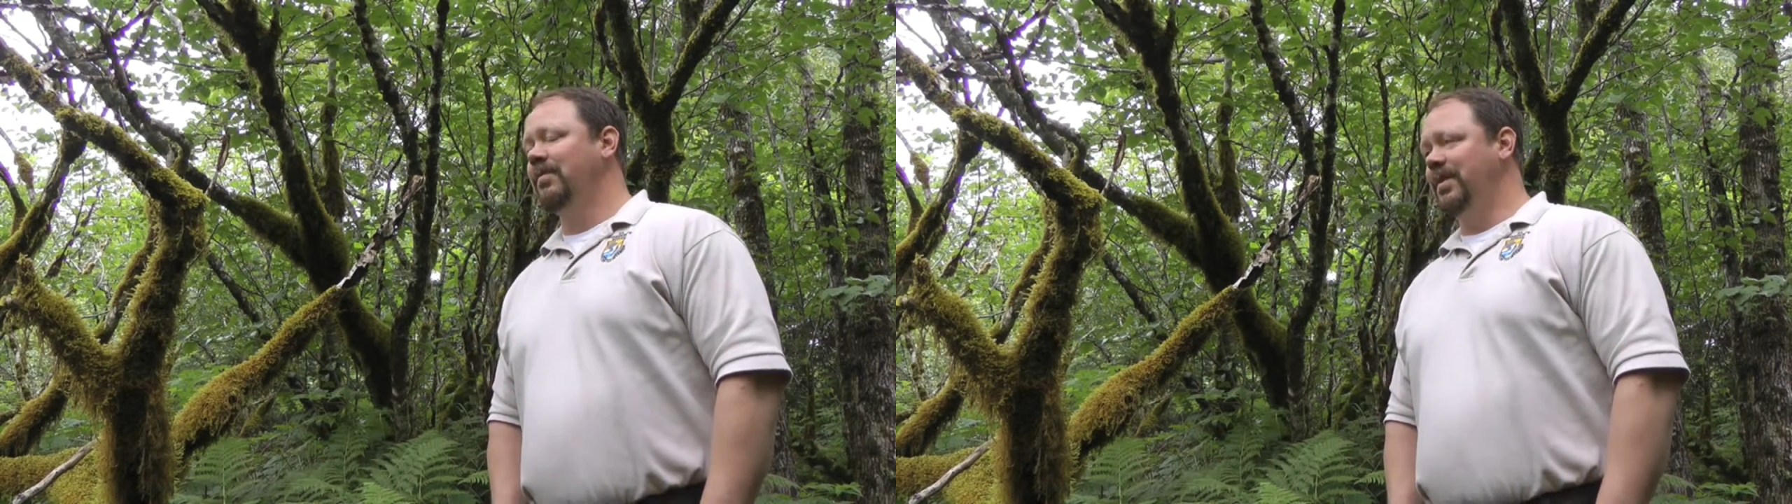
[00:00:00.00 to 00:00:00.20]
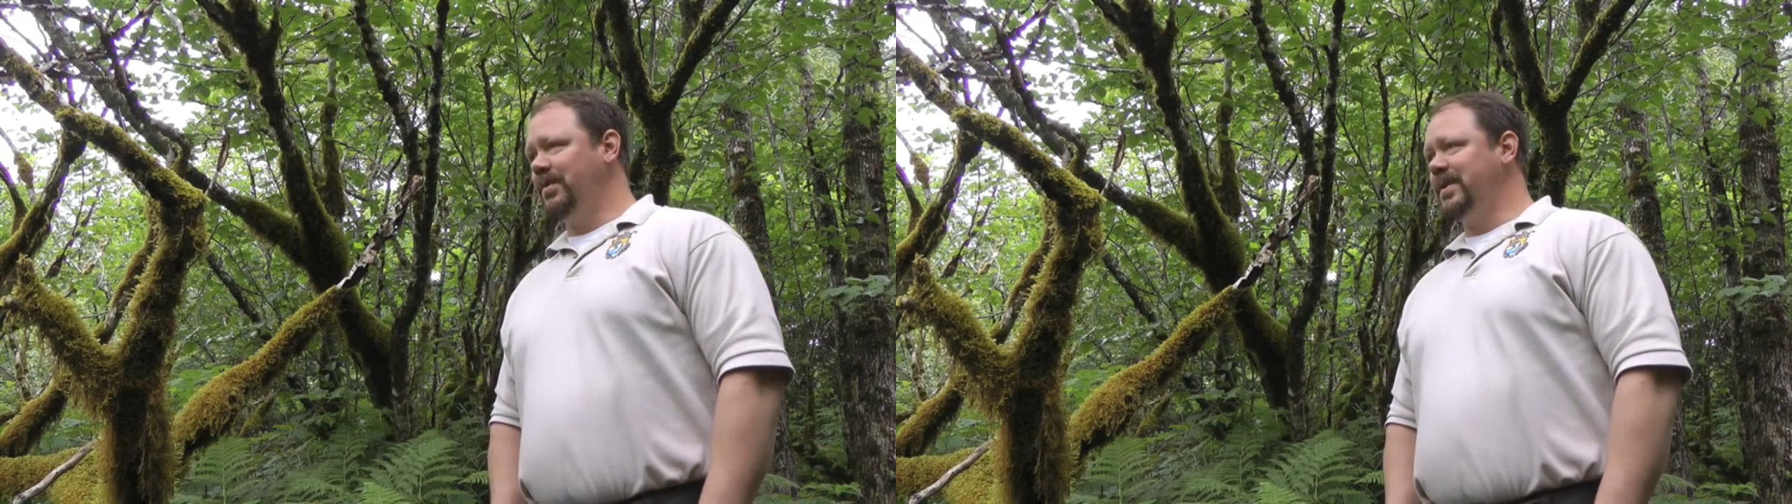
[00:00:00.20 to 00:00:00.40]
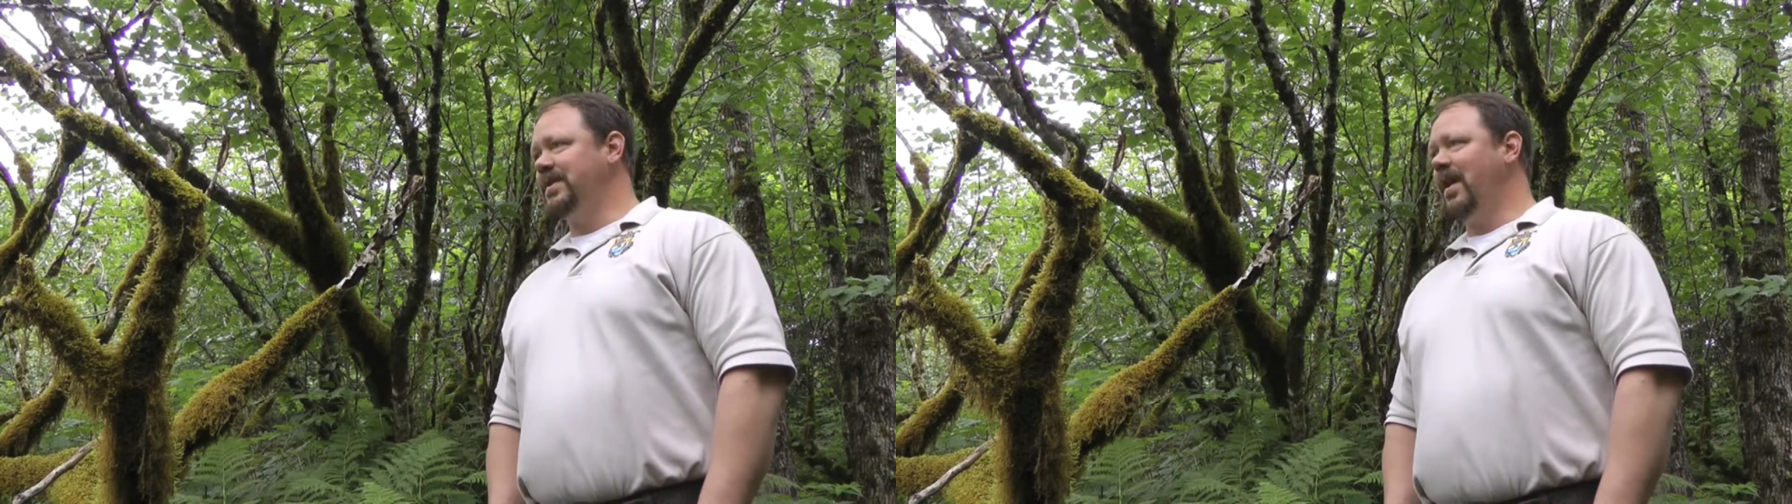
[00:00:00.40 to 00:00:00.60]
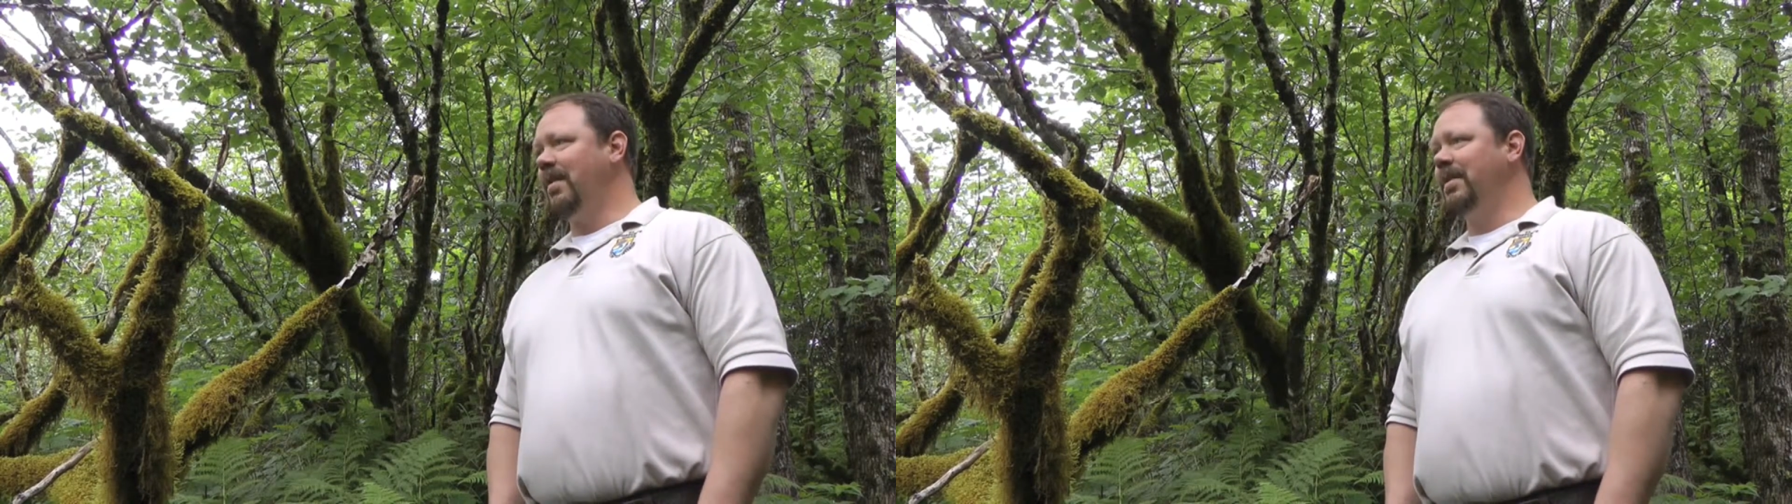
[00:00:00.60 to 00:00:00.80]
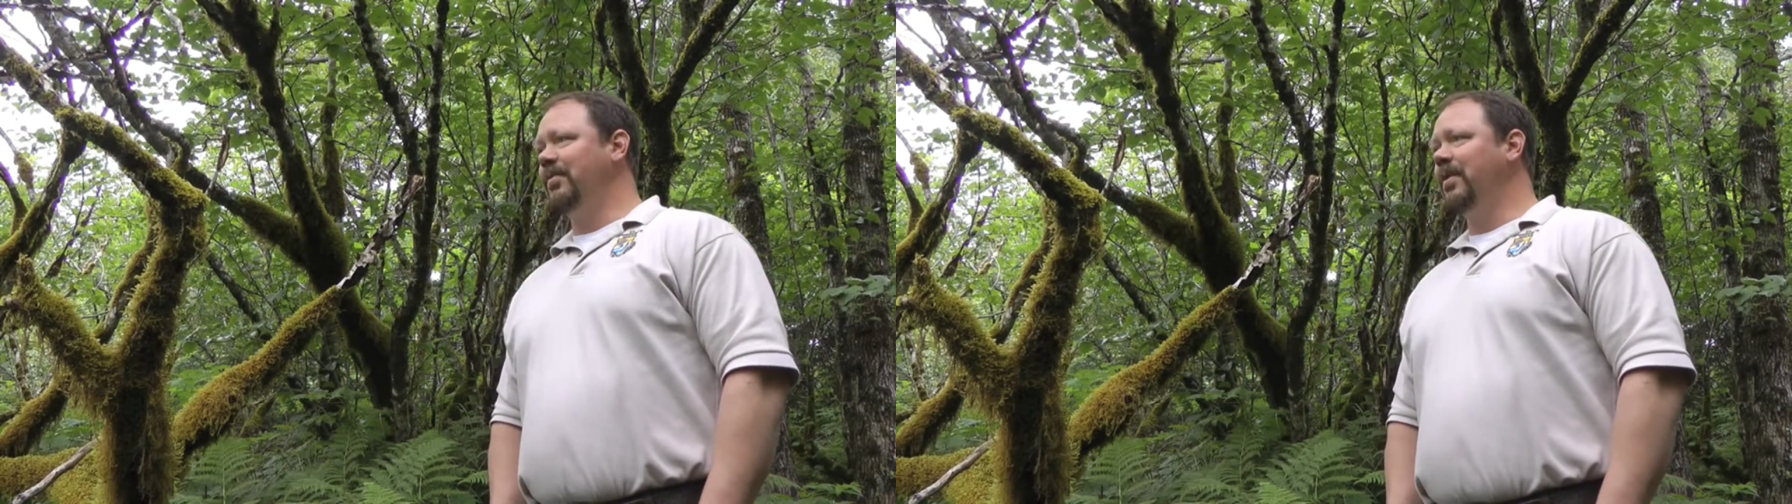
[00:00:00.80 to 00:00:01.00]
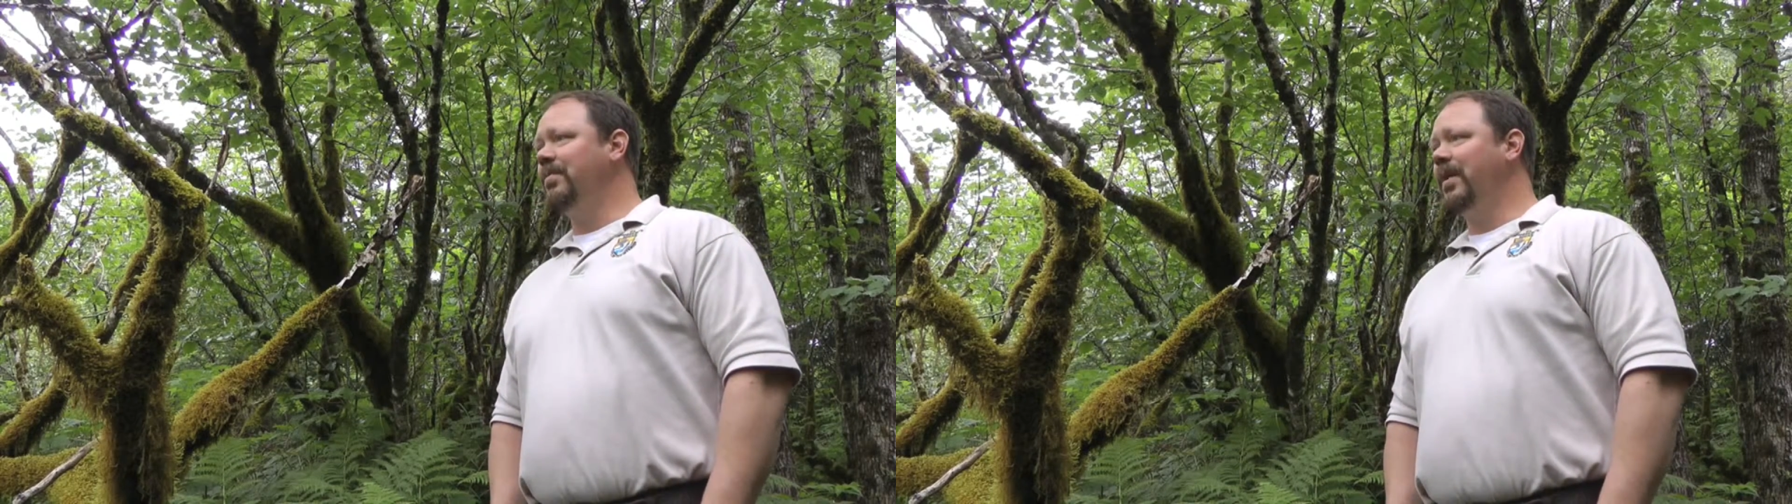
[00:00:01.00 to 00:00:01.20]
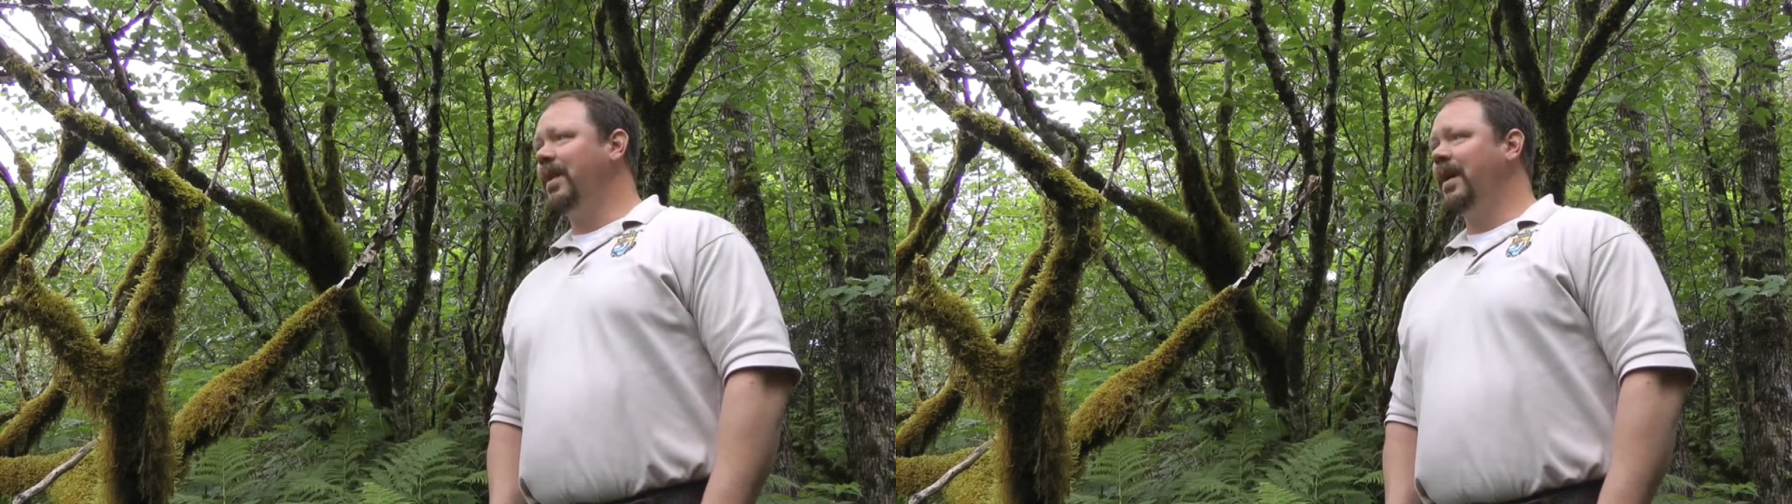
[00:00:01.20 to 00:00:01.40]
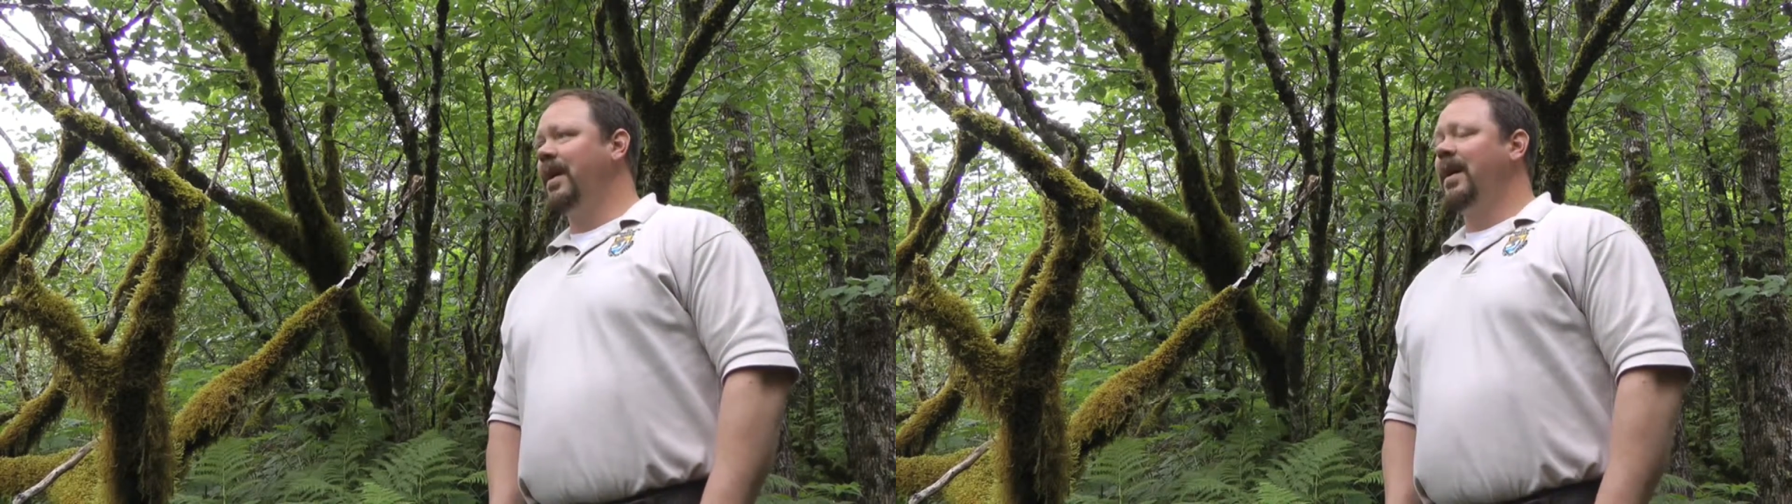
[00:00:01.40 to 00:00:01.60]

reduce its carbon footprint